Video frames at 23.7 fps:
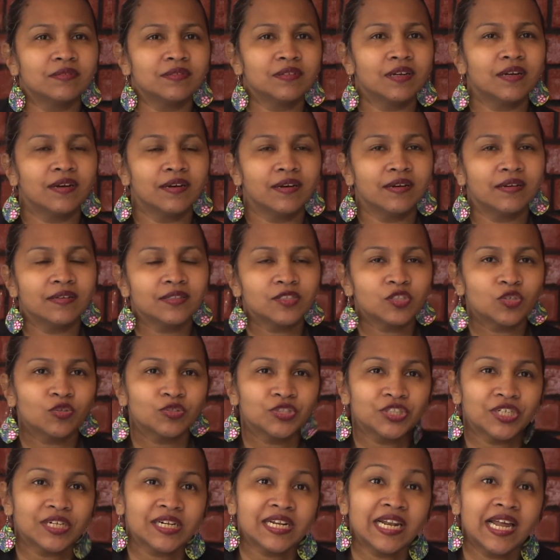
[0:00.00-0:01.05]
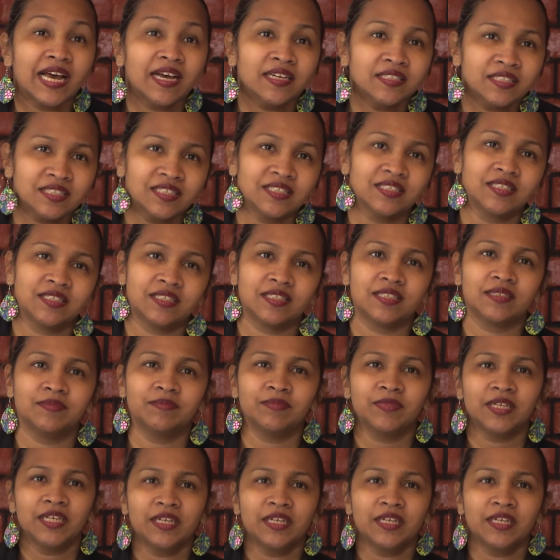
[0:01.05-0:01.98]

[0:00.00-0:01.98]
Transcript: uh, social class system,